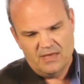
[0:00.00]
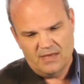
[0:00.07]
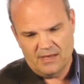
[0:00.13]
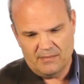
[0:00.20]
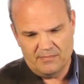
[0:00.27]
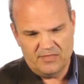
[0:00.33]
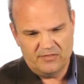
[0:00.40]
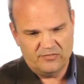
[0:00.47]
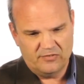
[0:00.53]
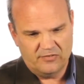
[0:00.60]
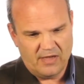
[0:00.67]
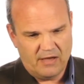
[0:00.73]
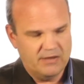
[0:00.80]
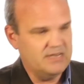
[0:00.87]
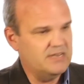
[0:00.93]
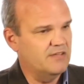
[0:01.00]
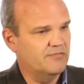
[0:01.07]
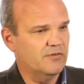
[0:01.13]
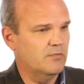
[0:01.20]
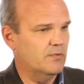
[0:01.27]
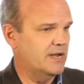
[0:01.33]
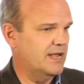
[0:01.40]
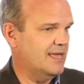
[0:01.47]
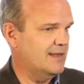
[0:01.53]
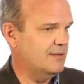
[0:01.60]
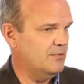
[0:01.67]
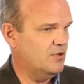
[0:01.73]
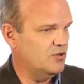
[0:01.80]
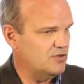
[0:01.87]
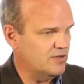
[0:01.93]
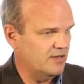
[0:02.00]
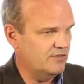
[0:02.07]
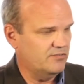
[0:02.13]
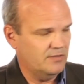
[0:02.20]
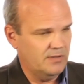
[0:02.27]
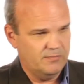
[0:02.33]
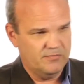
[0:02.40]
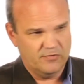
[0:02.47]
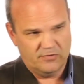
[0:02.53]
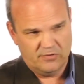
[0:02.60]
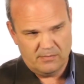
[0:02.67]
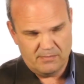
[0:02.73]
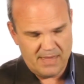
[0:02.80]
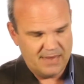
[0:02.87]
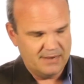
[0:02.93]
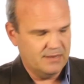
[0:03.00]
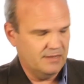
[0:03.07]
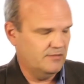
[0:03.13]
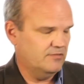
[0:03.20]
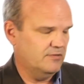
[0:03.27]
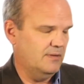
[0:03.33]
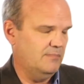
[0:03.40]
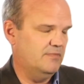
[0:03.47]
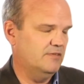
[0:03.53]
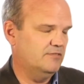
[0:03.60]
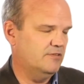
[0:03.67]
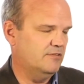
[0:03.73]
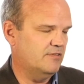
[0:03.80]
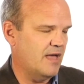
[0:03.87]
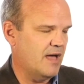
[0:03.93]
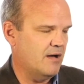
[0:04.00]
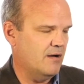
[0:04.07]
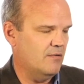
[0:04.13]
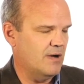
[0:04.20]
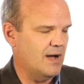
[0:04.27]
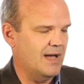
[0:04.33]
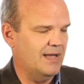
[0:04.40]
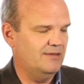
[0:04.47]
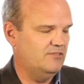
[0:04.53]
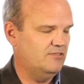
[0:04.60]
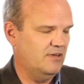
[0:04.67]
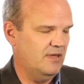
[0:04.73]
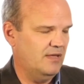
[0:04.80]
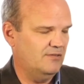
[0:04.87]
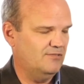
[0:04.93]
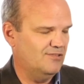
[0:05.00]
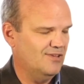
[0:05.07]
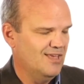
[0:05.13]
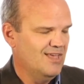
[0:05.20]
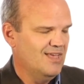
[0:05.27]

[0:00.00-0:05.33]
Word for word: um, this is how i differ when i get a good night's sleep versus a bad night's sleep this is how i change